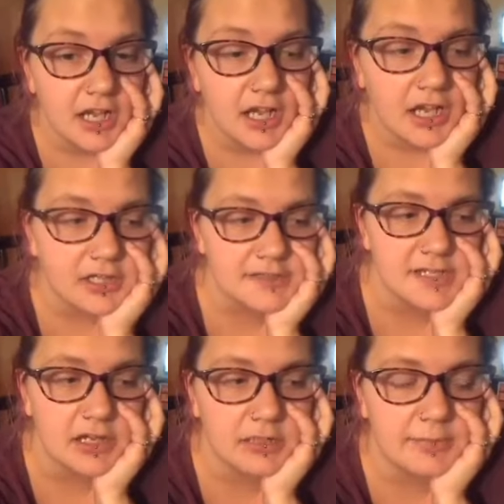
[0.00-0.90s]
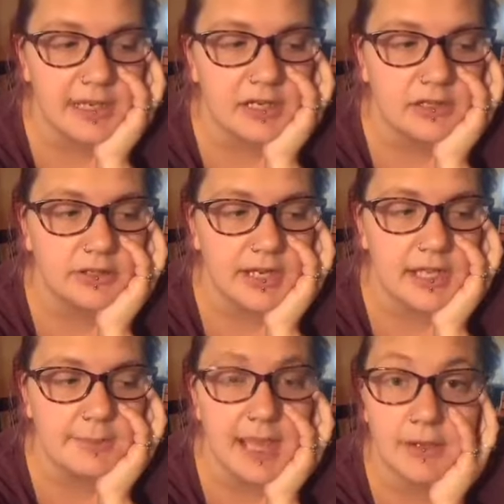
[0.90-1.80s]
I'll talk about
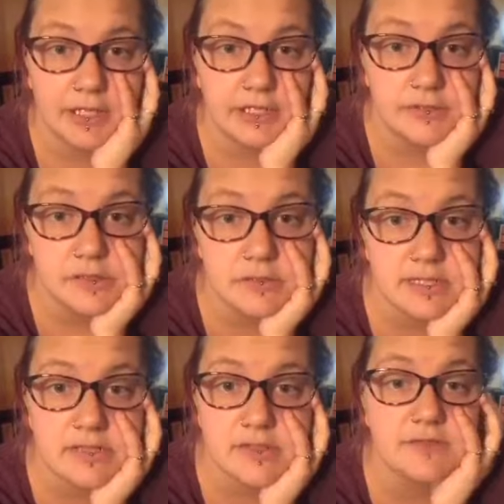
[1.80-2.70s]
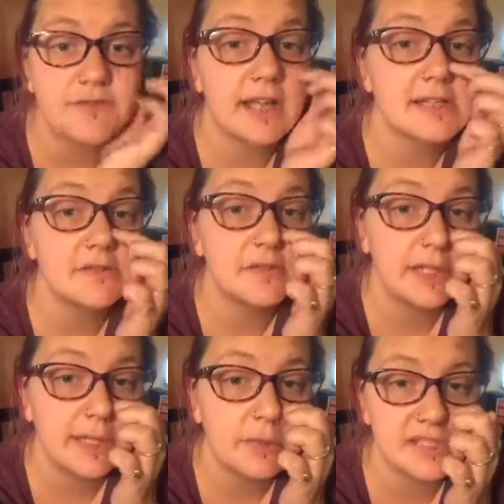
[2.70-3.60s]
how to use crystals
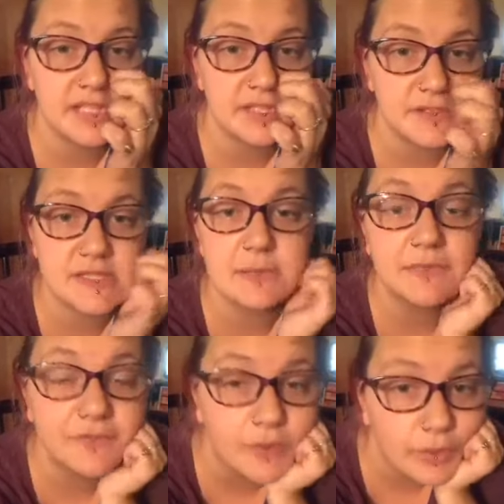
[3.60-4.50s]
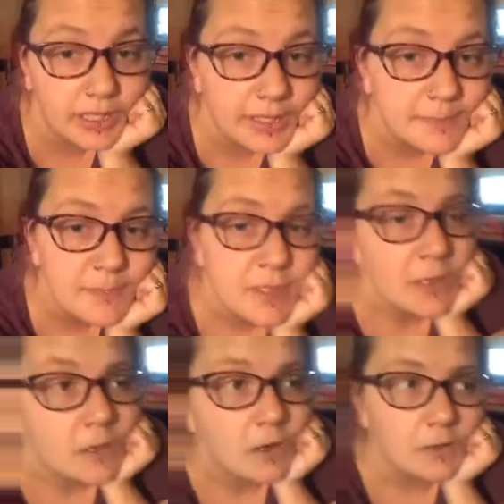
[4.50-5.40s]
effectively, what to use them for.
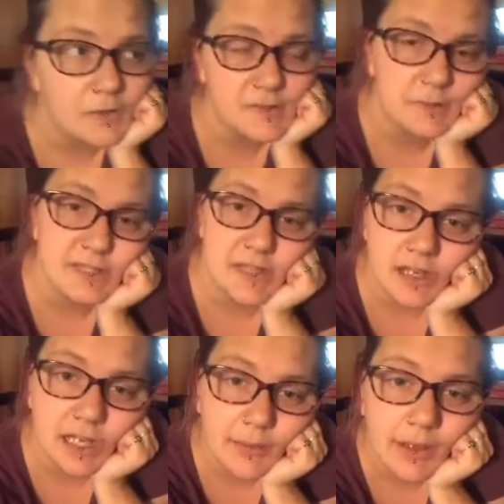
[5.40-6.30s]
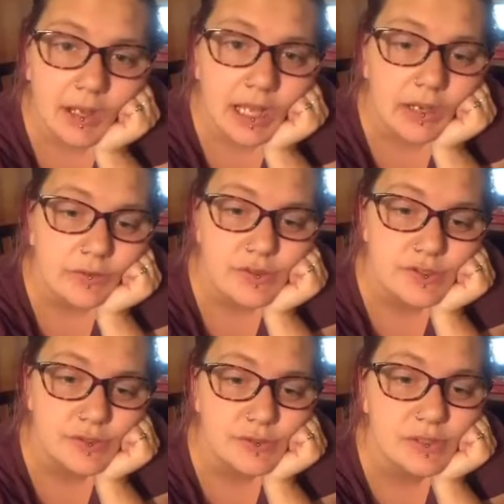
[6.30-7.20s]
I'll also be talking about how
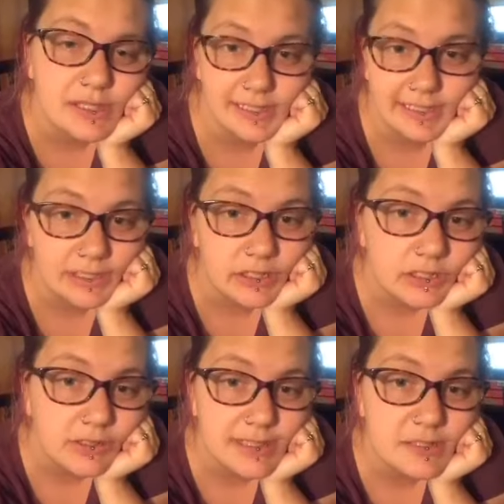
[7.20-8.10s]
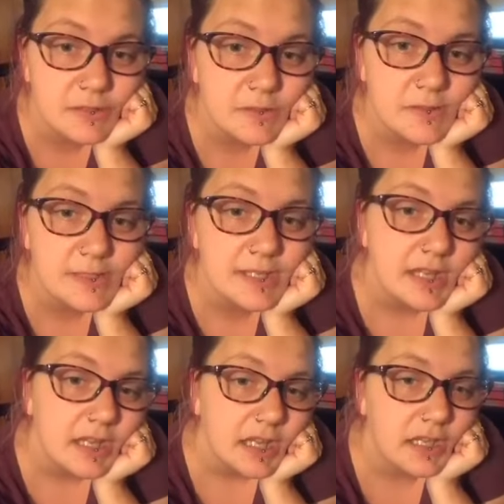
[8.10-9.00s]
to clean your crystals,
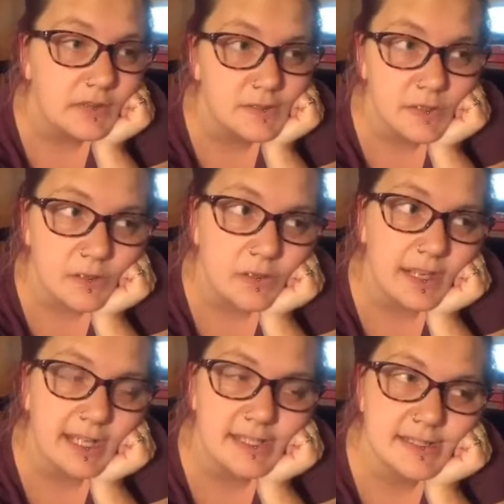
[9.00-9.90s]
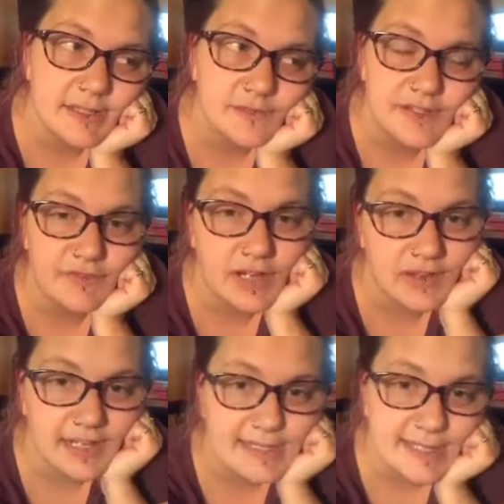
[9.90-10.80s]
and those are all kinds of different
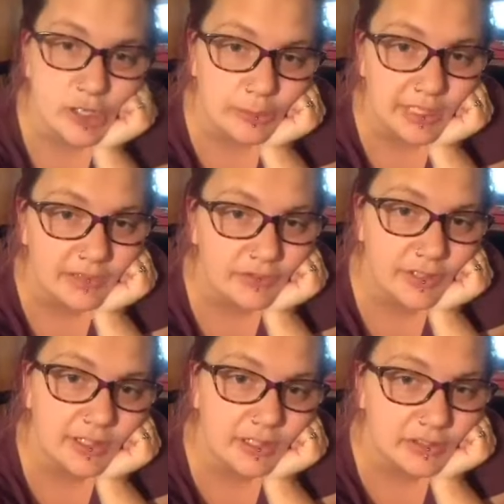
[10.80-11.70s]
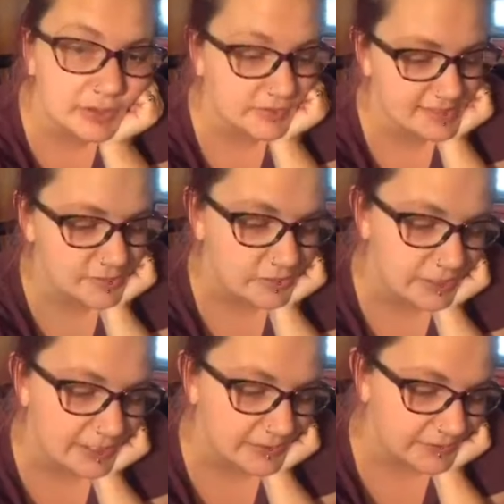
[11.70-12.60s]
things that I'll be covering on the Crystal
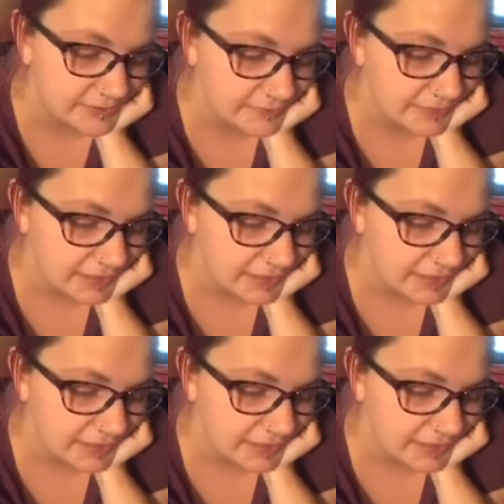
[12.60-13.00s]
Cove.